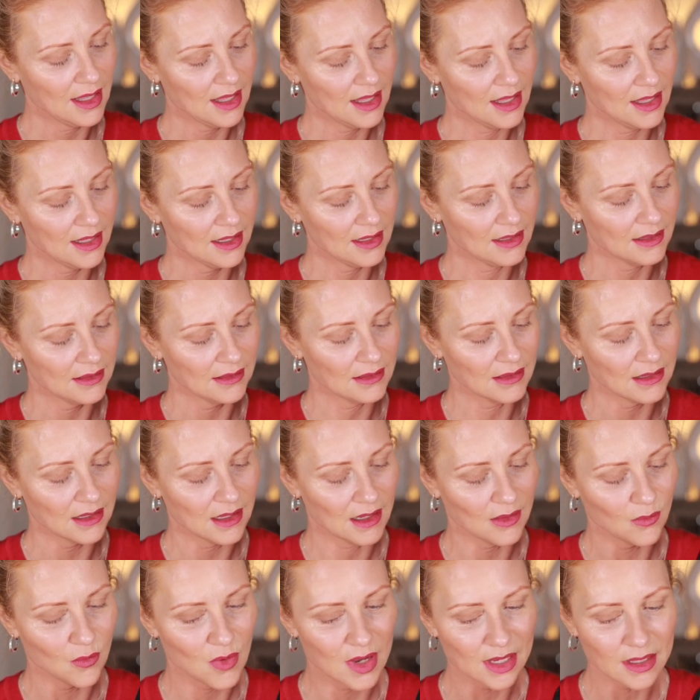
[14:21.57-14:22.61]
And
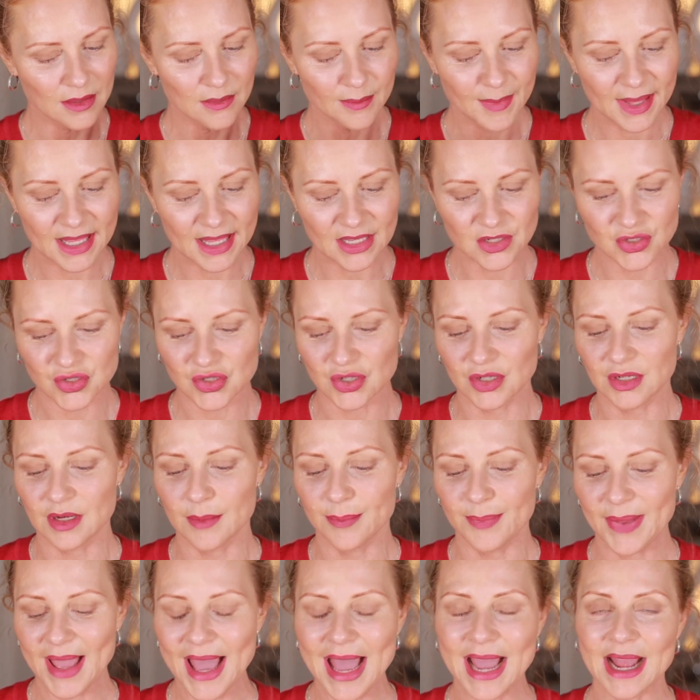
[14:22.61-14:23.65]
I wanna make sure to
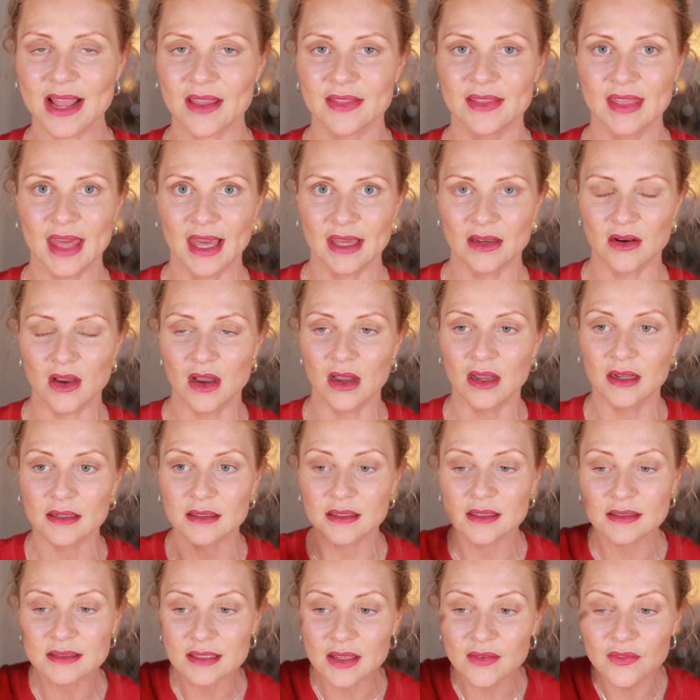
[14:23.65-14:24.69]
pack that on
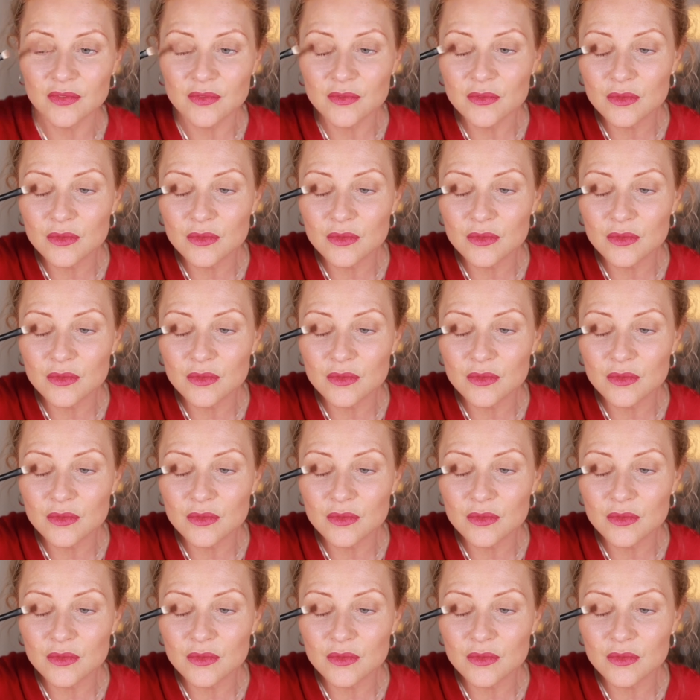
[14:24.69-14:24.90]
because I